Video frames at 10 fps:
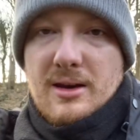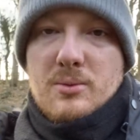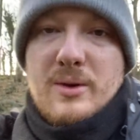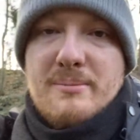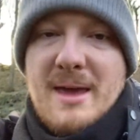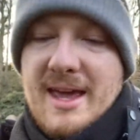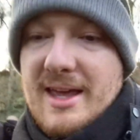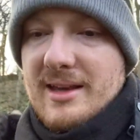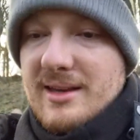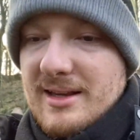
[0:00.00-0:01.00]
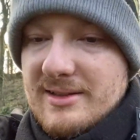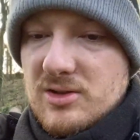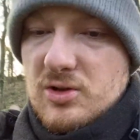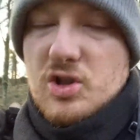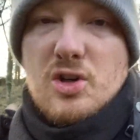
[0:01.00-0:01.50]
we make is
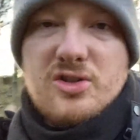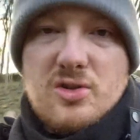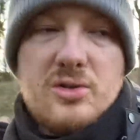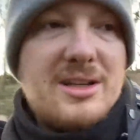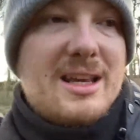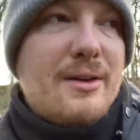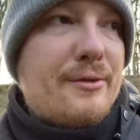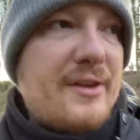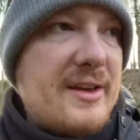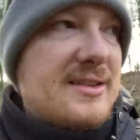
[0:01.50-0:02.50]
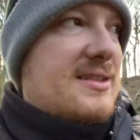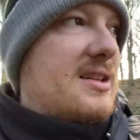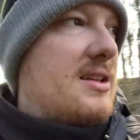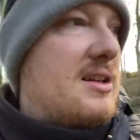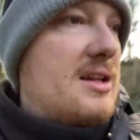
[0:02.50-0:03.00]
just going to give us
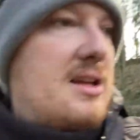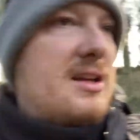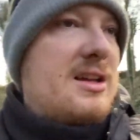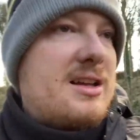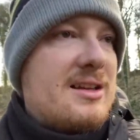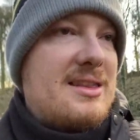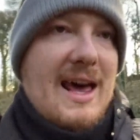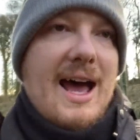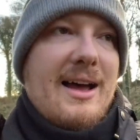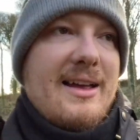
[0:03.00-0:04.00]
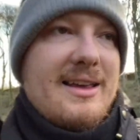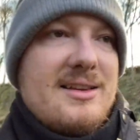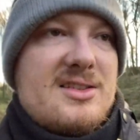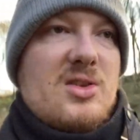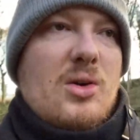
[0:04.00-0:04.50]
that
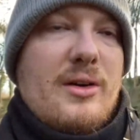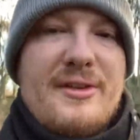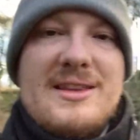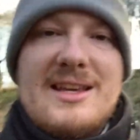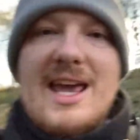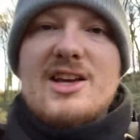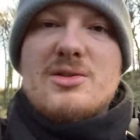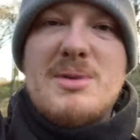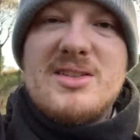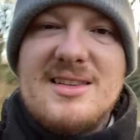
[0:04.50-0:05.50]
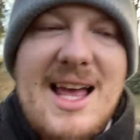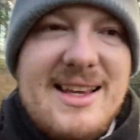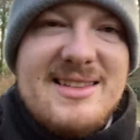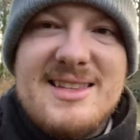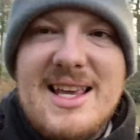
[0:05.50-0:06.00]
sort of indication, because
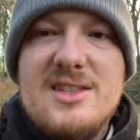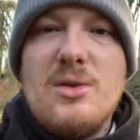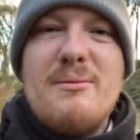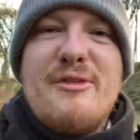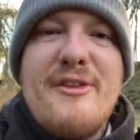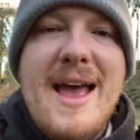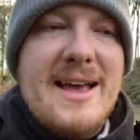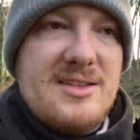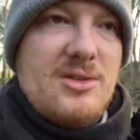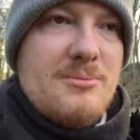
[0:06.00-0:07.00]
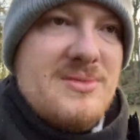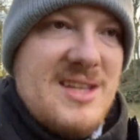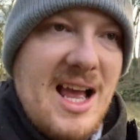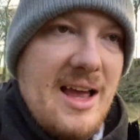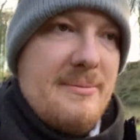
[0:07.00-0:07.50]
like I say, it's unfair
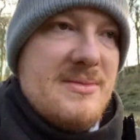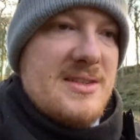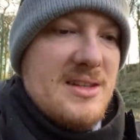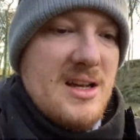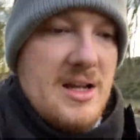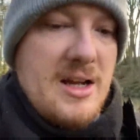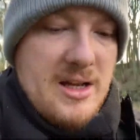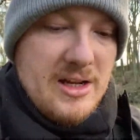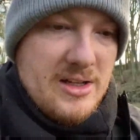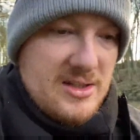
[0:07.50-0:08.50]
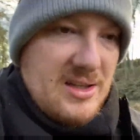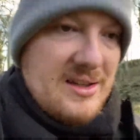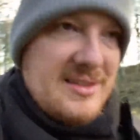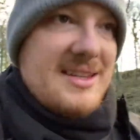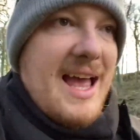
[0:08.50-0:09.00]
sometimes to
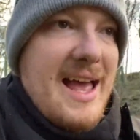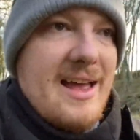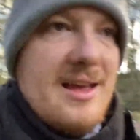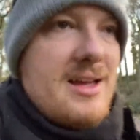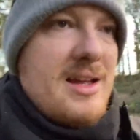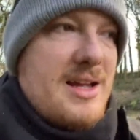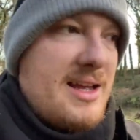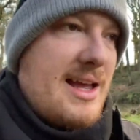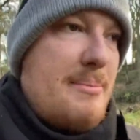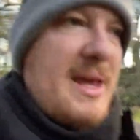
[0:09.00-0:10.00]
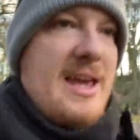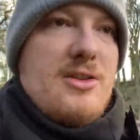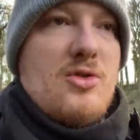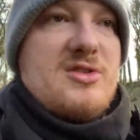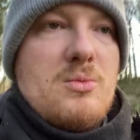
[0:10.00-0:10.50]
say a bait
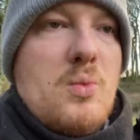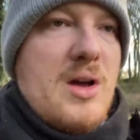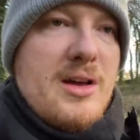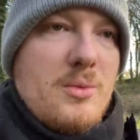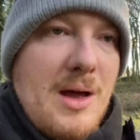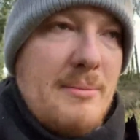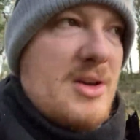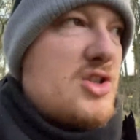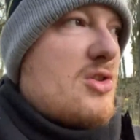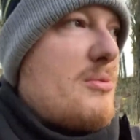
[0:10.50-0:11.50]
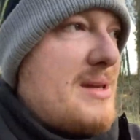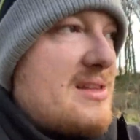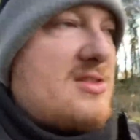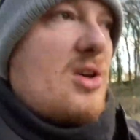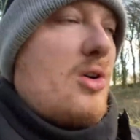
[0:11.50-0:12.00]
doesn't work well, because you could be in
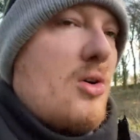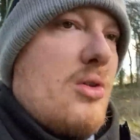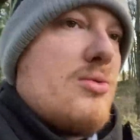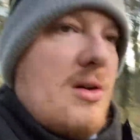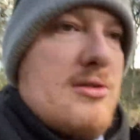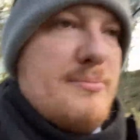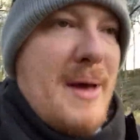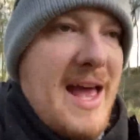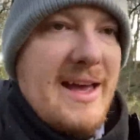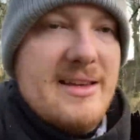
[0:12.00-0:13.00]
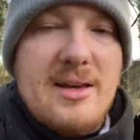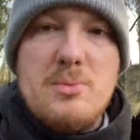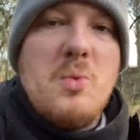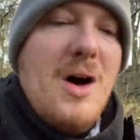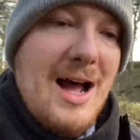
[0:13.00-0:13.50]
the total wrong peg
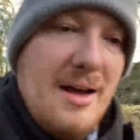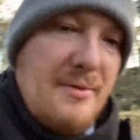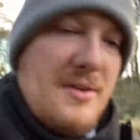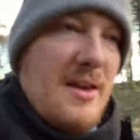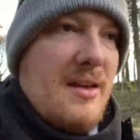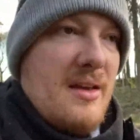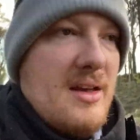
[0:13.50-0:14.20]
and what have you.